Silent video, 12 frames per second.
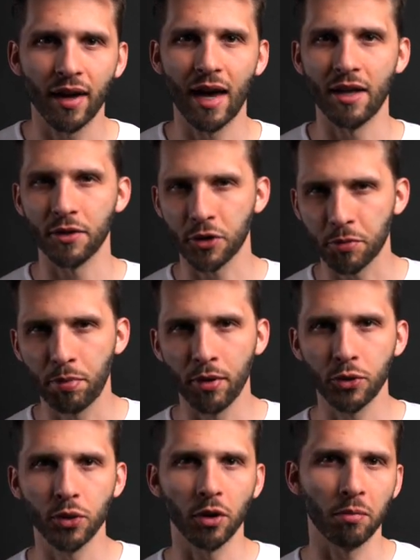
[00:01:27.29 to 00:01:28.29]
and
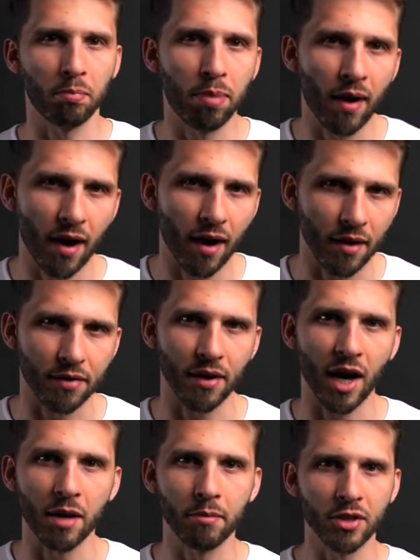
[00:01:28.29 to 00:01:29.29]
spiritual path
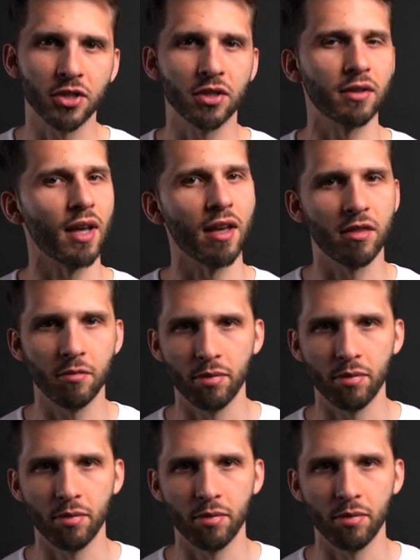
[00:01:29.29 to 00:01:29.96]
I mentioned at the